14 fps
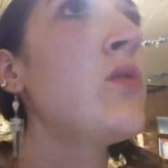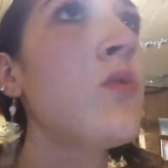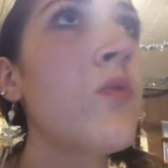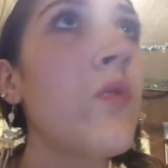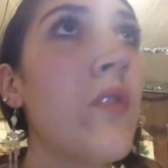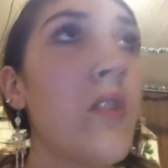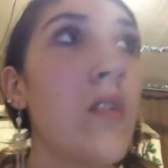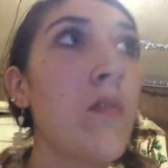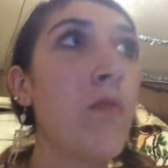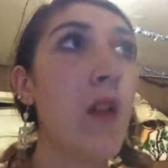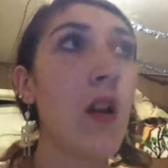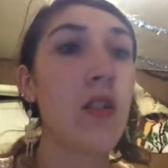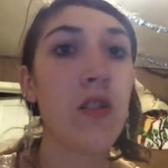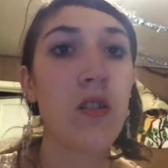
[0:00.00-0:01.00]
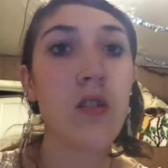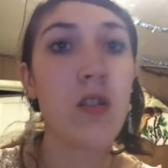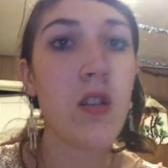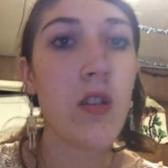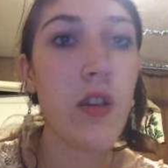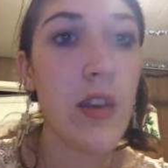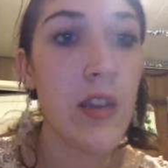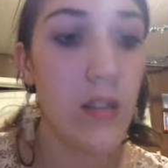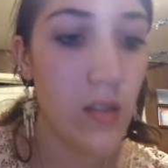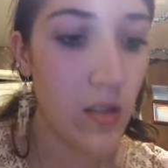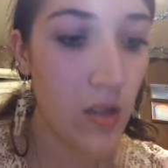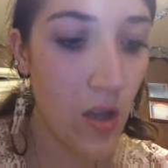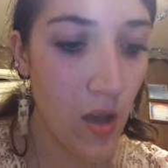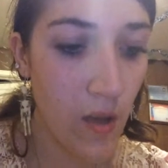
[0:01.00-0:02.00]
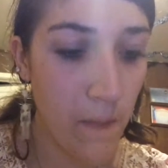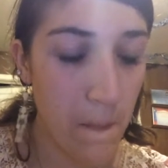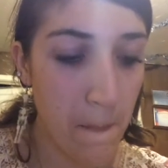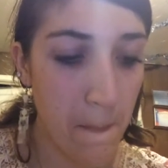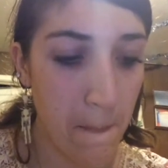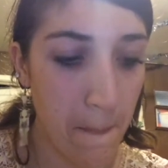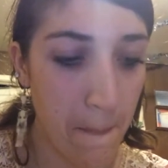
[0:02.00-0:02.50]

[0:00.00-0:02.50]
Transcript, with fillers: to the depression series. Um,